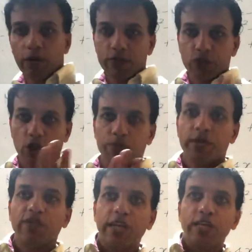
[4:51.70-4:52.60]
now stop the
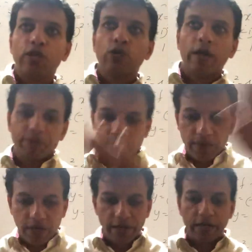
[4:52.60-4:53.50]
video and
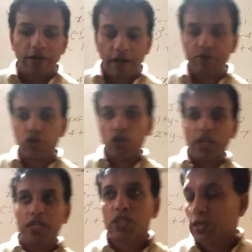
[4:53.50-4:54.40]
prepare a graph
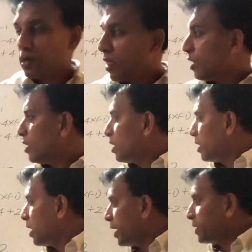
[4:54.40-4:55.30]
sheet
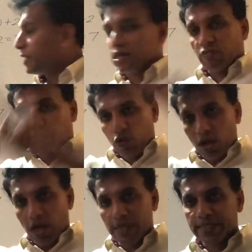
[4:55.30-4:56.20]
and take a full
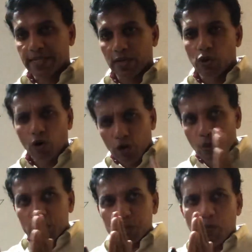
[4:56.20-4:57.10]
large scale. Don't draw
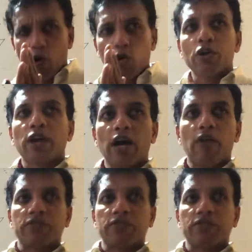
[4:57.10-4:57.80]
a small graph,